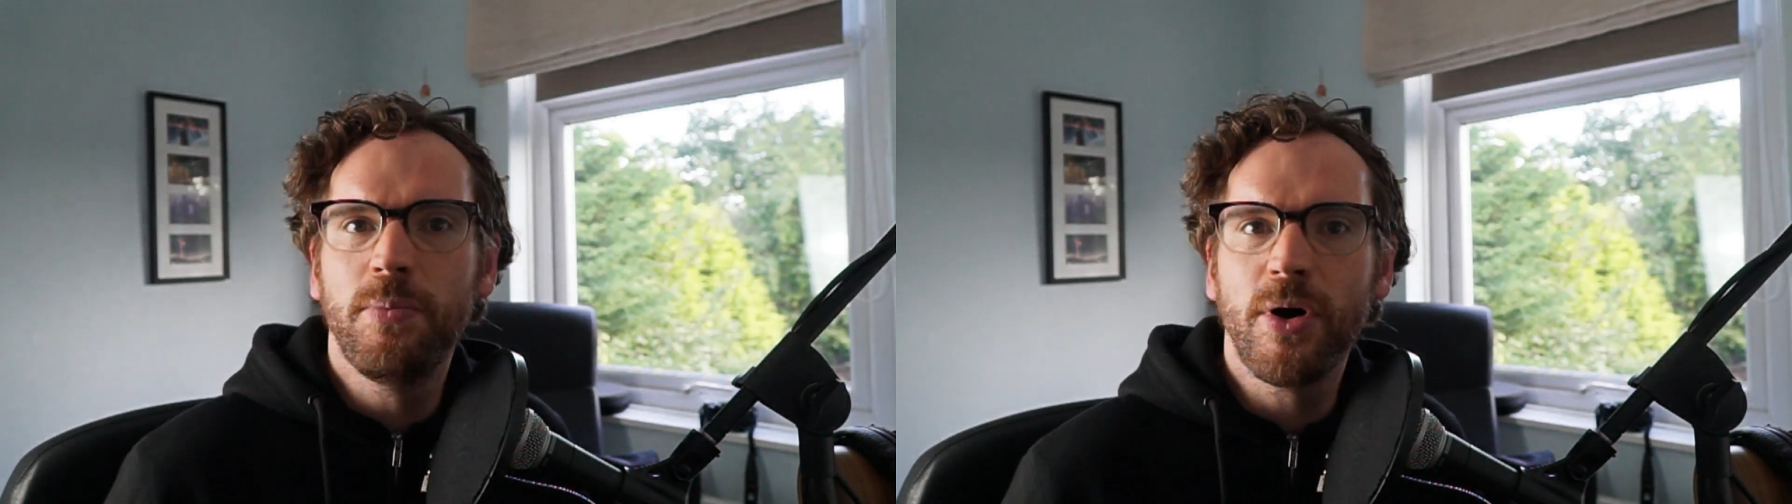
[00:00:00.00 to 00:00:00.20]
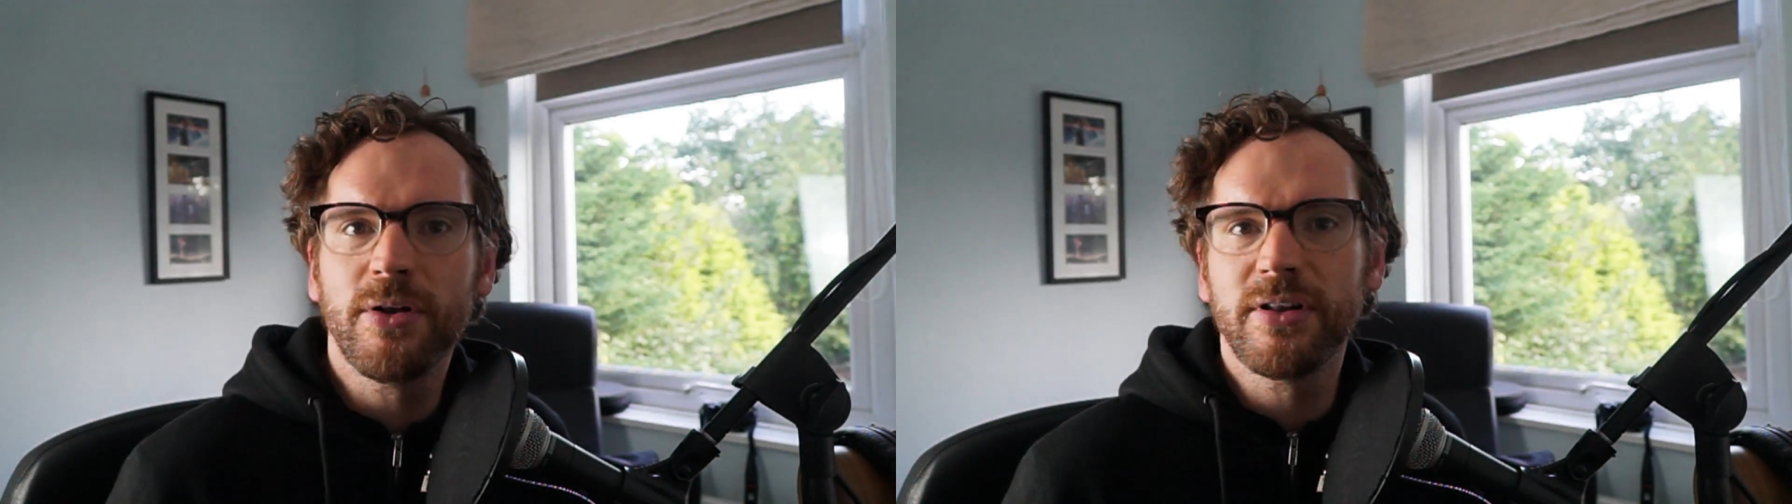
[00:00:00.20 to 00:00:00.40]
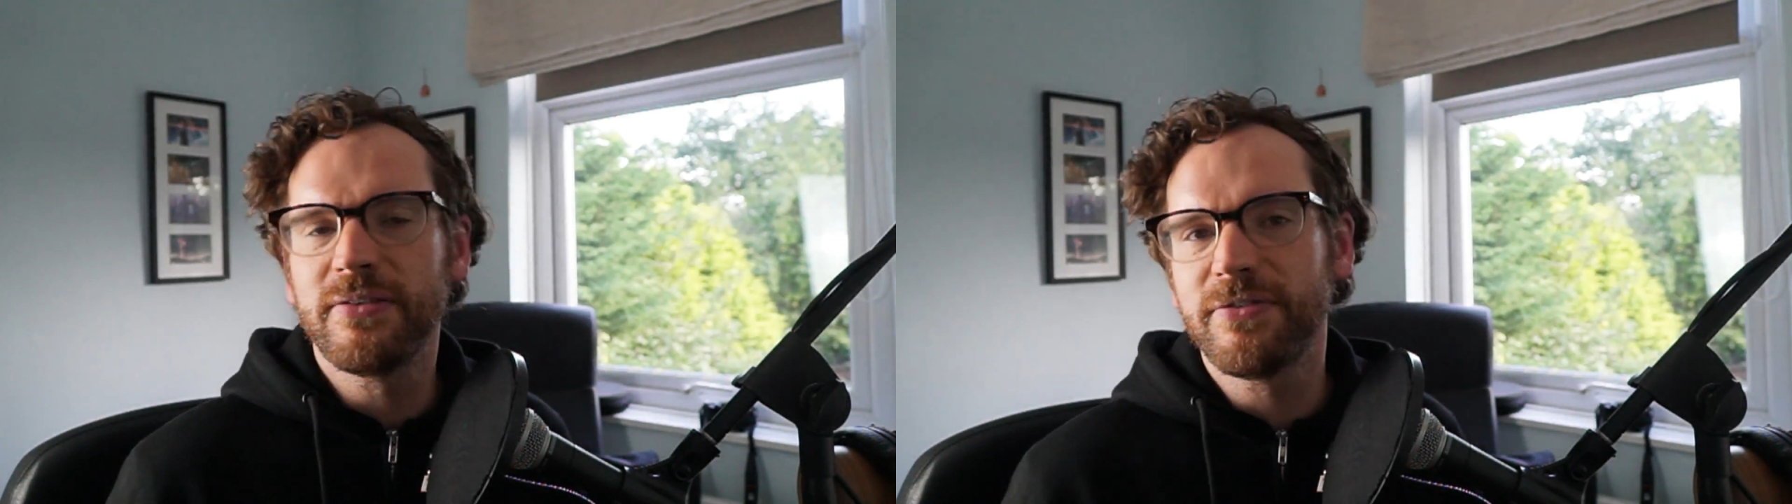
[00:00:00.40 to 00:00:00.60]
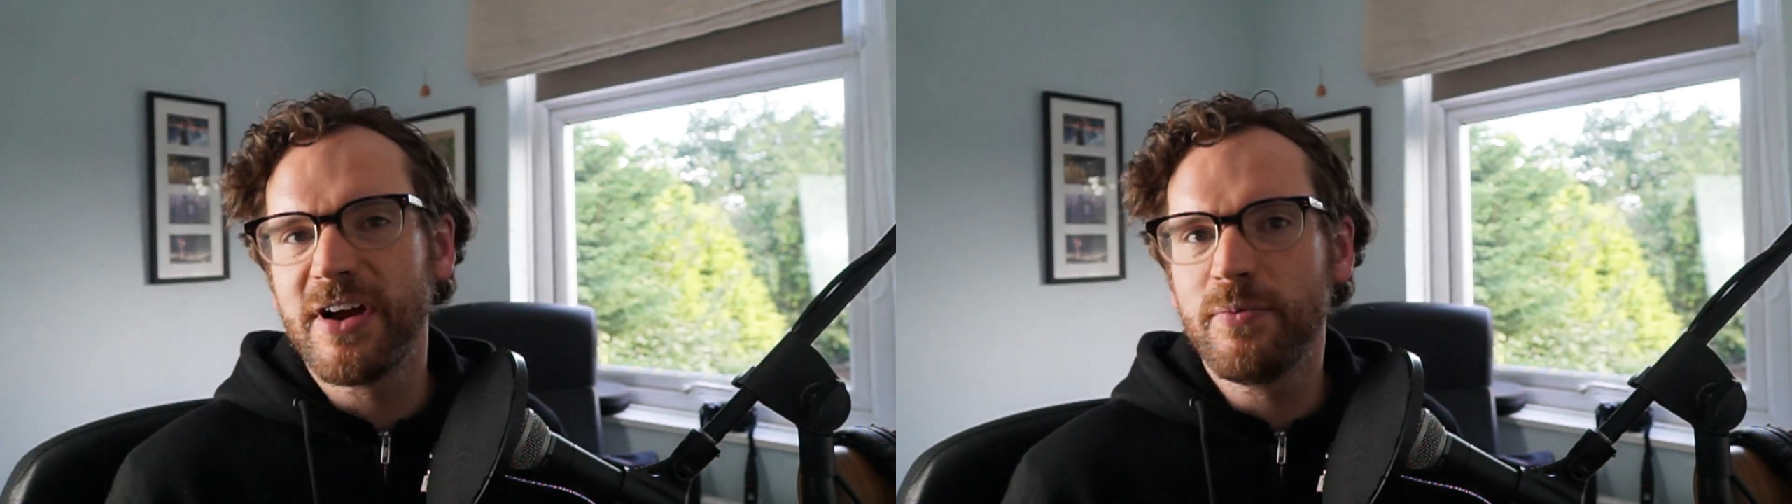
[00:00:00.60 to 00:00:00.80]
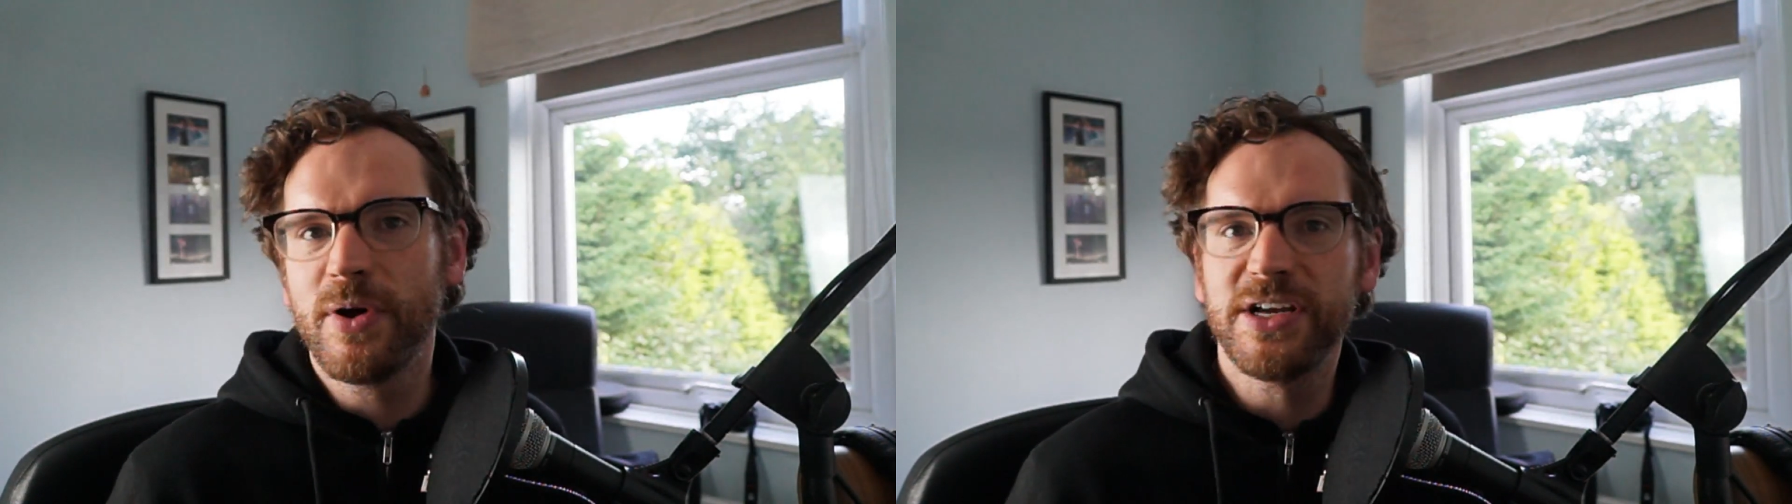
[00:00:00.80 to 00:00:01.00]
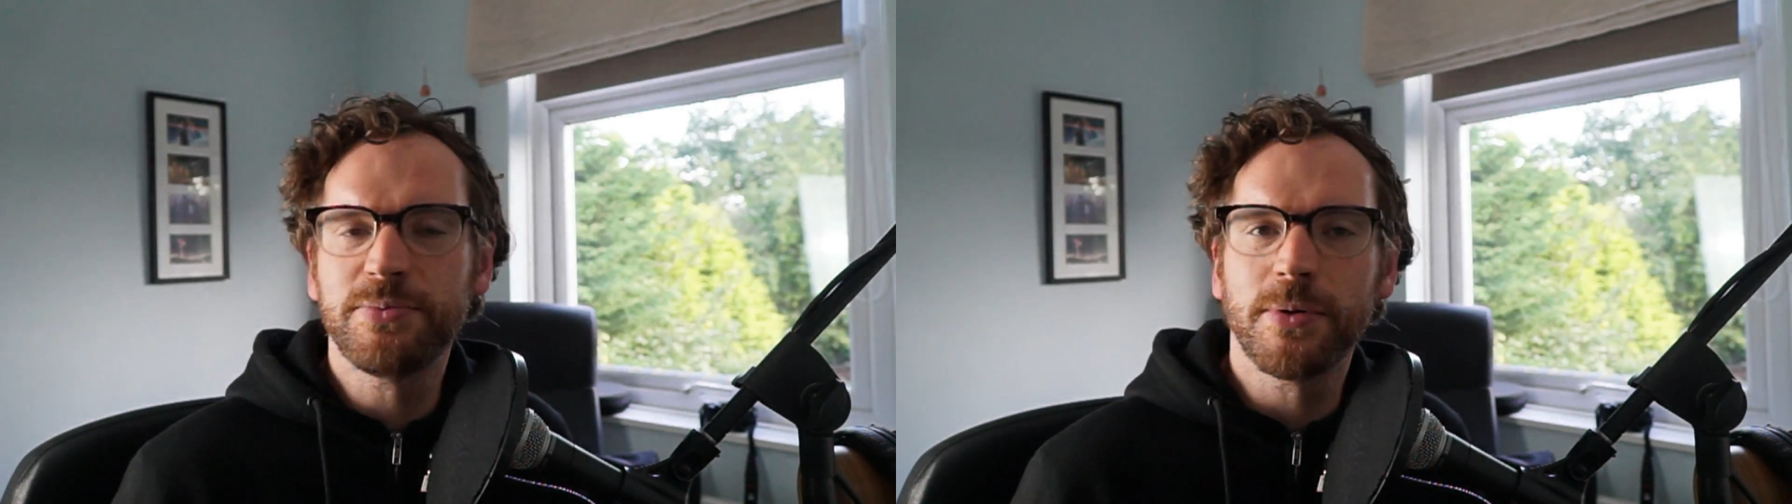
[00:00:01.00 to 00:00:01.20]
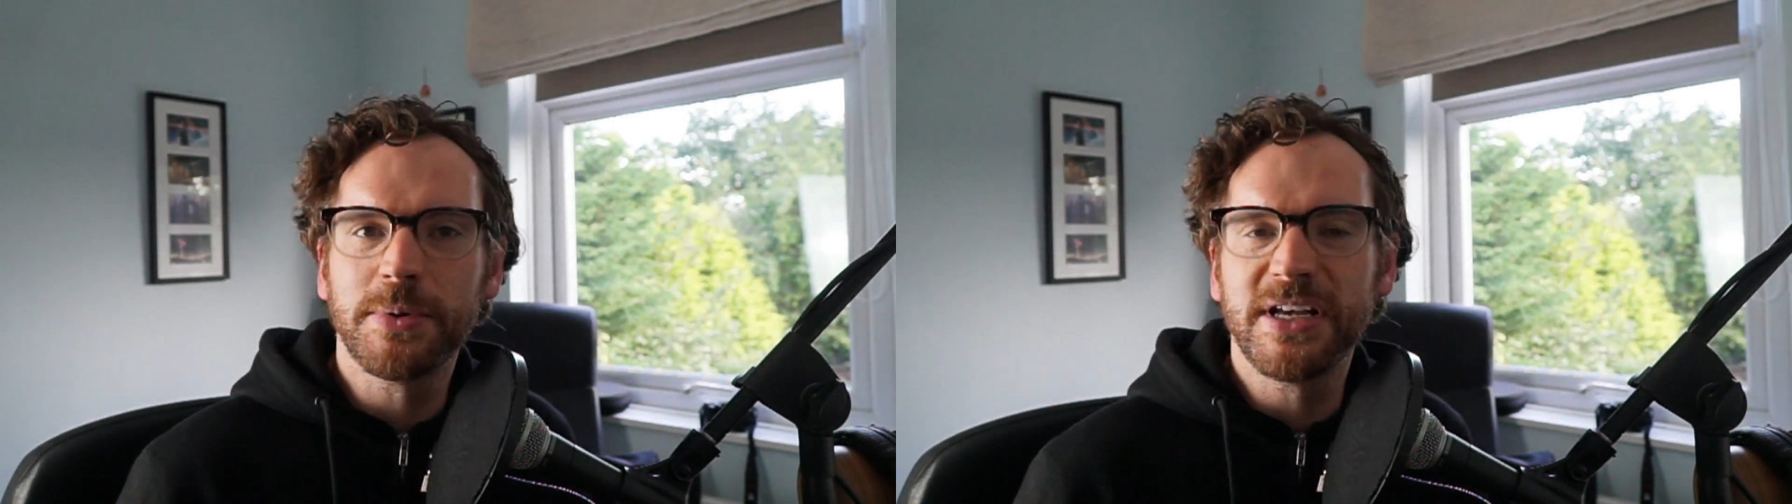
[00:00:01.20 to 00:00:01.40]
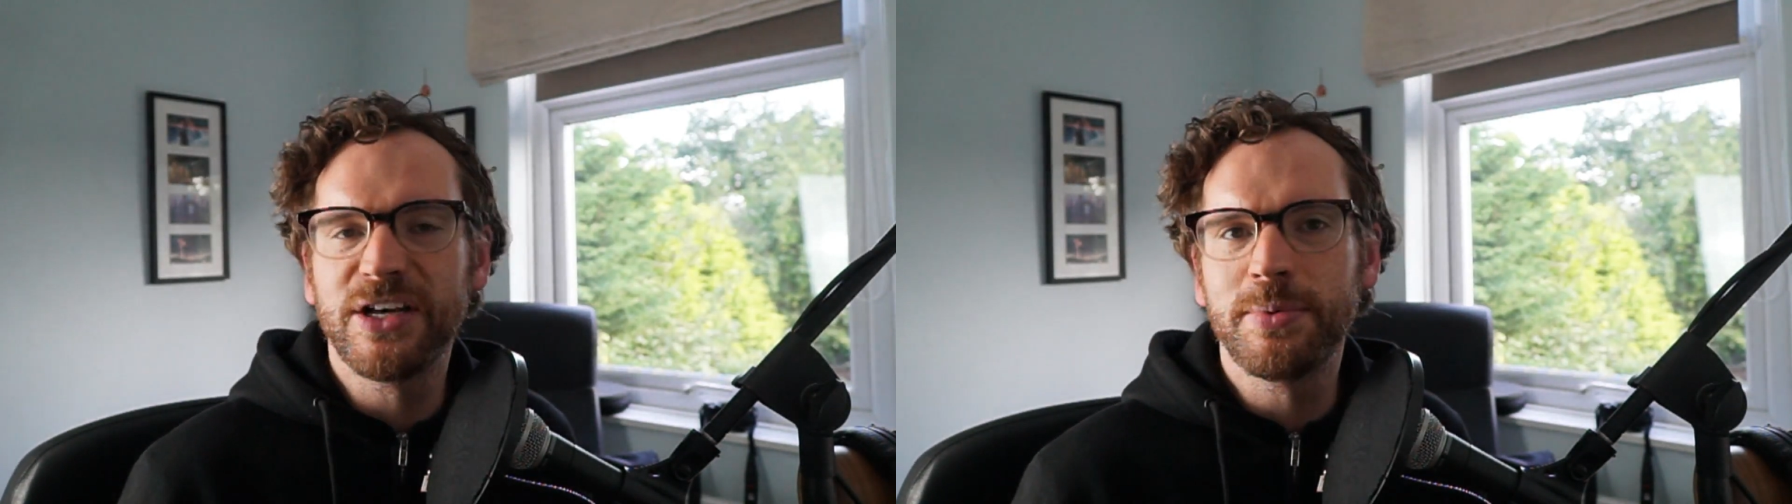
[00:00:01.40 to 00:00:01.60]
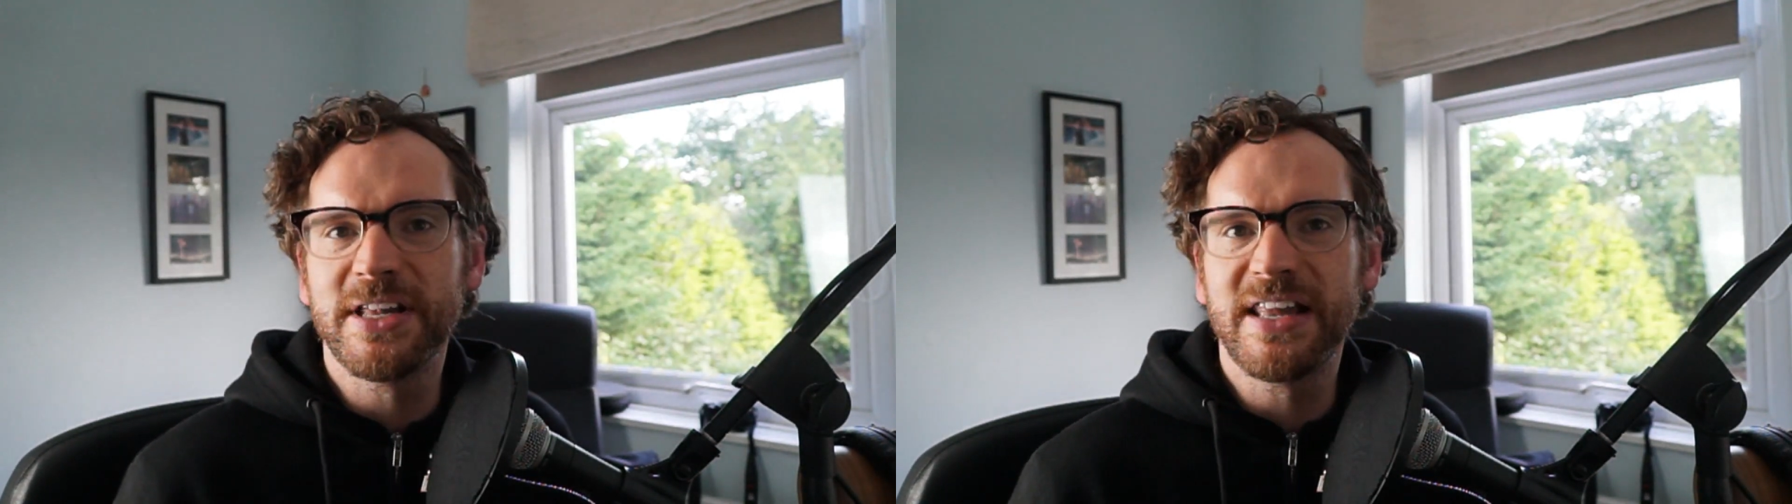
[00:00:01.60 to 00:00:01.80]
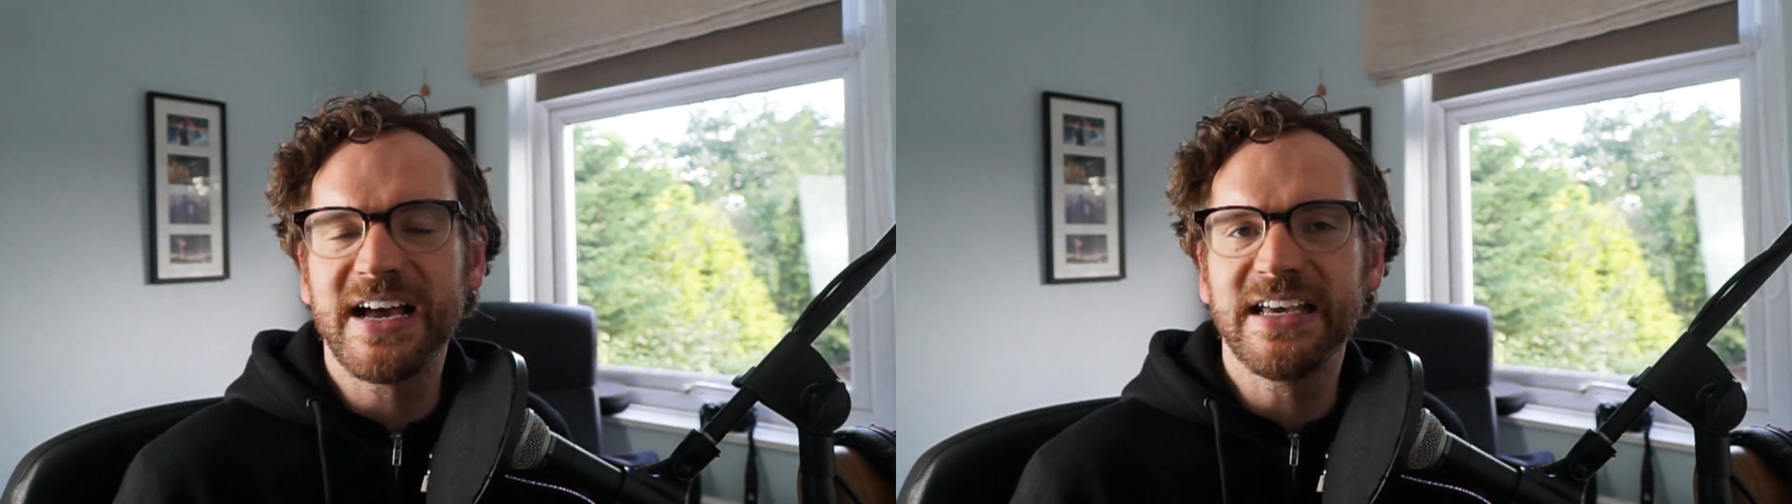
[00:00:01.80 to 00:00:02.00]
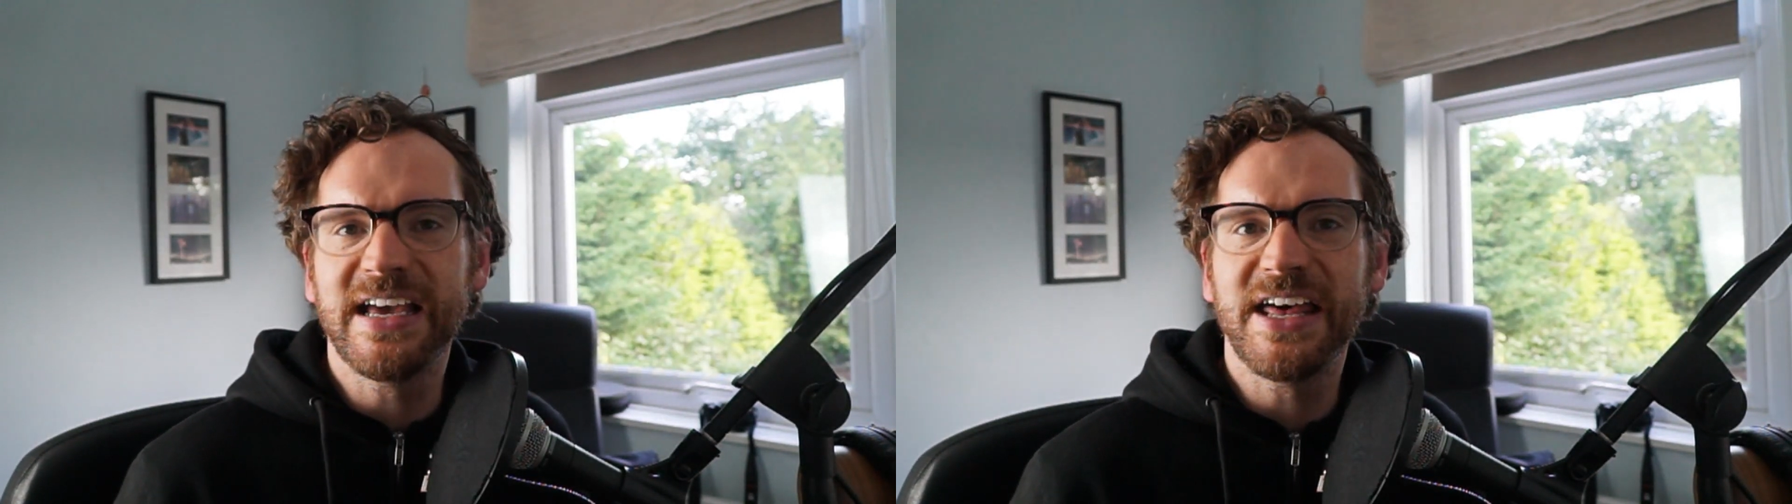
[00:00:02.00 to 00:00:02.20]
But the frame rate is probably a little bit laggy,